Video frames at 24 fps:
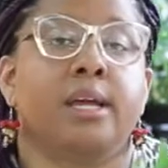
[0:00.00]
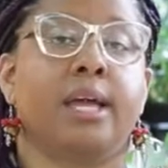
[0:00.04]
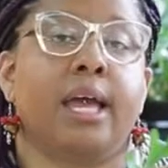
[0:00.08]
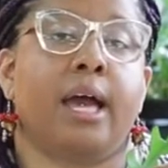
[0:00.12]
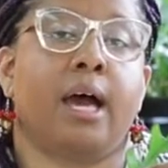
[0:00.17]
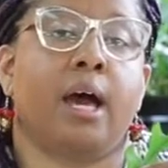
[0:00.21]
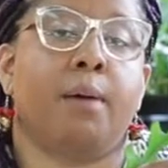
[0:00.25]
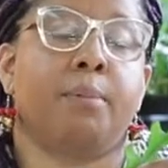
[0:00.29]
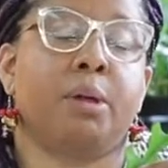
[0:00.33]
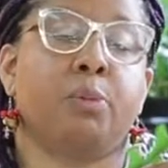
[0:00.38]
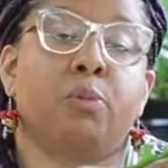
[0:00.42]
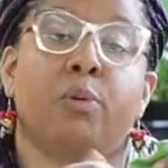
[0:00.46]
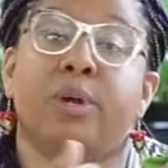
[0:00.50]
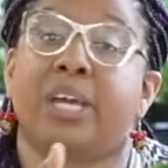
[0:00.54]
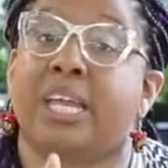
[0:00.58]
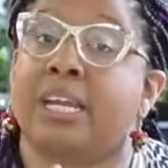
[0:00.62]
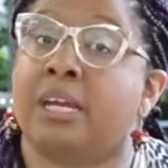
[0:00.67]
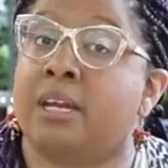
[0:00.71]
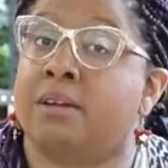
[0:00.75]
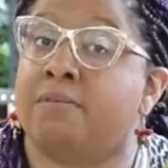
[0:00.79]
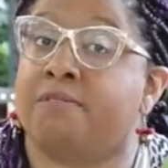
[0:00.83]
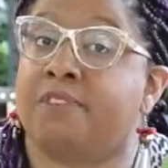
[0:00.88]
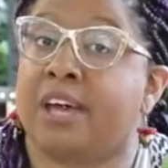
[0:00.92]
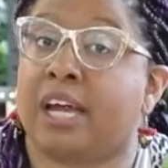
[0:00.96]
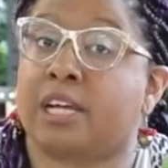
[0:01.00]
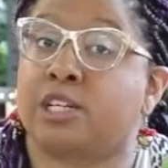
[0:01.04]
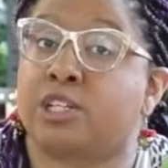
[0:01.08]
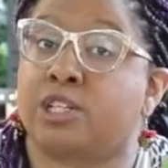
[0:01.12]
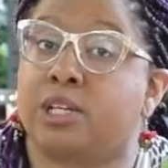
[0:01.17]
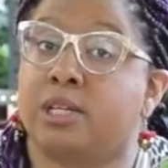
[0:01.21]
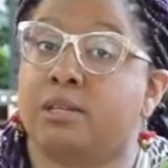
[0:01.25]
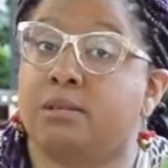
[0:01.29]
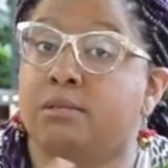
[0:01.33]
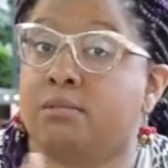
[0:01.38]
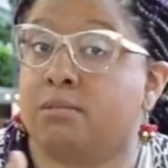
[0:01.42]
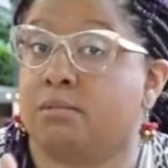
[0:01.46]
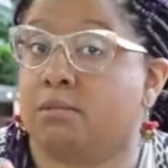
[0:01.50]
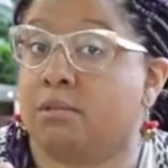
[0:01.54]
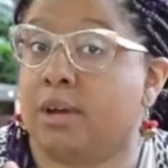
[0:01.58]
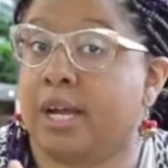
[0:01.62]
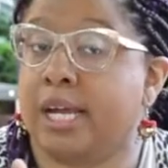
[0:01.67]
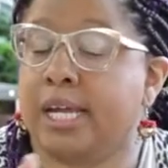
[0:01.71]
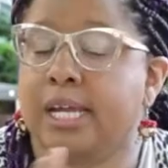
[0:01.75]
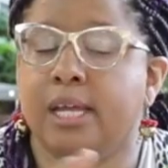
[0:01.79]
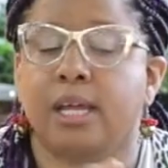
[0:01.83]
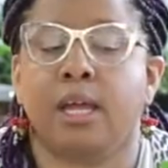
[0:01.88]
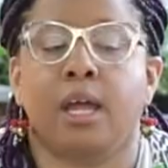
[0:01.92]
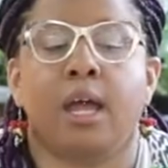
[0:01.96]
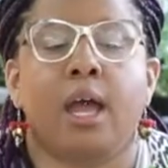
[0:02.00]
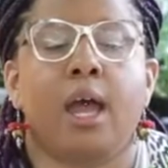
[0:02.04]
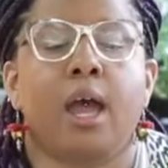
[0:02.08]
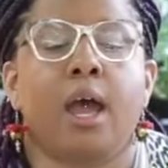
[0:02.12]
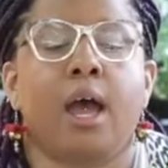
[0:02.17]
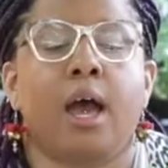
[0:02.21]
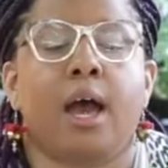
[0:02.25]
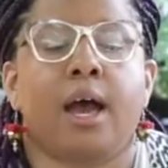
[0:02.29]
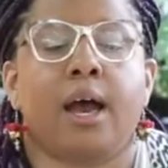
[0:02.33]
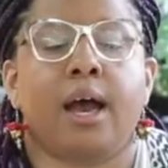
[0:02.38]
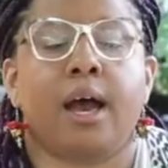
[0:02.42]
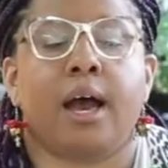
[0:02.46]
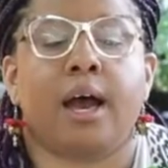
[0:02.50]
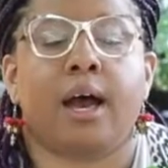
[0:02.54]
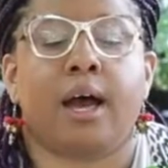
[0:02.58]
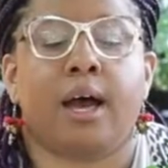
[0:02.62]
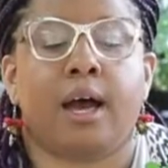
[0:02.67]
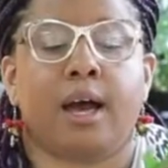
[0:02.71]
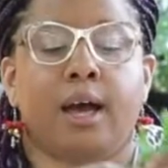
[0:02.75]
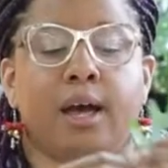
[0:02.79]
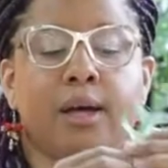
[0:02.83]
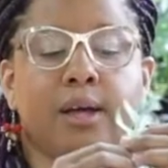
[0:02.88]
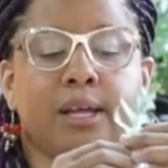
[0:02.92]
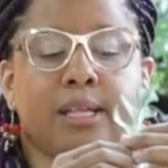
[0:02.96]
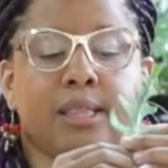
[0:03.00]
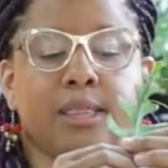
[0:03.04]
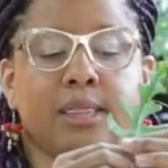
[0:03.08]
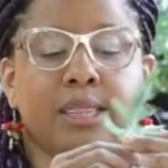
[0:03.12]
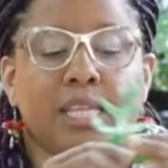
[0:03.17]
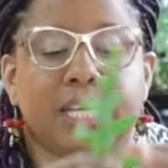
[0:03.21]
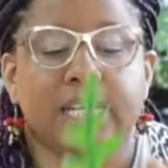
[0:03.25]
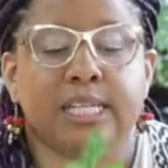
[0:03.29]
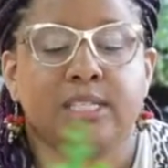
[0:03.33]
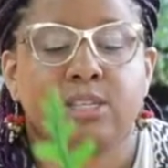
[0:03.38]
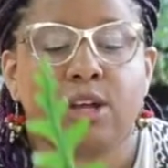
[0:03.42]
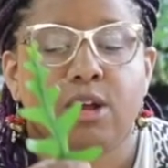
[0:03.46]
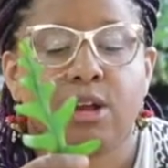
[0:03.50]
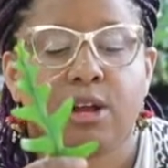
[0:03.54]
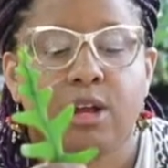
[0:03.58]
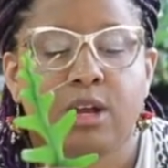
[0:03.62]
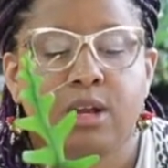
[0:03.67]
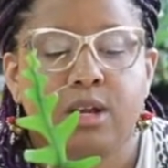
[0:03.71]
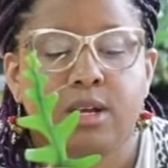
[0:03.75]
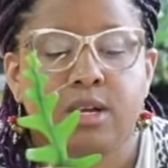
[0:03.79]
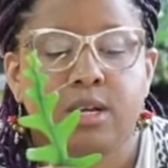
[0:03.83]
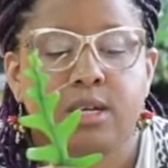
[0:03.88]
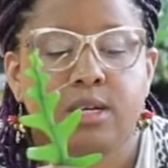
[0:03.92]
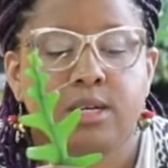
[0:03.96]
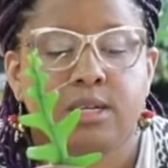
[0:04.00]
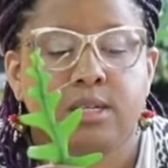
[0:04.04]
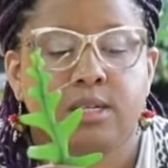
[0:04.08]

It won't get an infection, right? These are